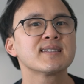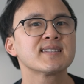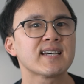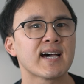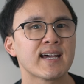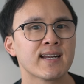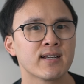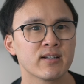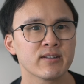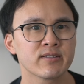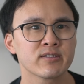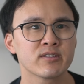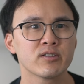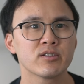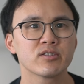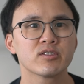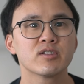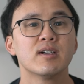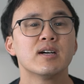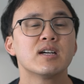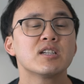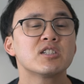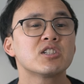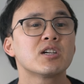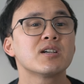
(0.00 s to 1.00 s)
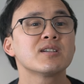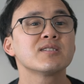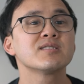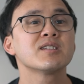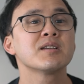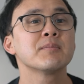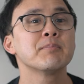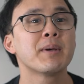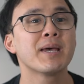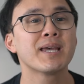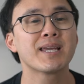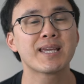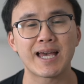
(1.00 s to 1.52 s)
on side hustles just
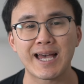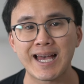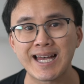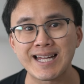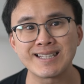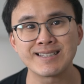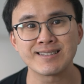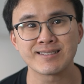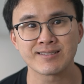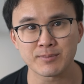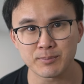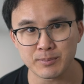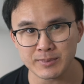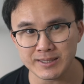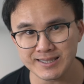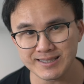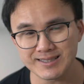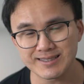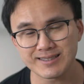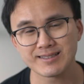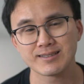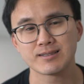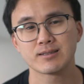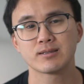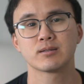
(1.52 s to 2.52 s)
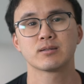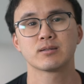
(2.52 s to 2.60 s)
to make ends meet.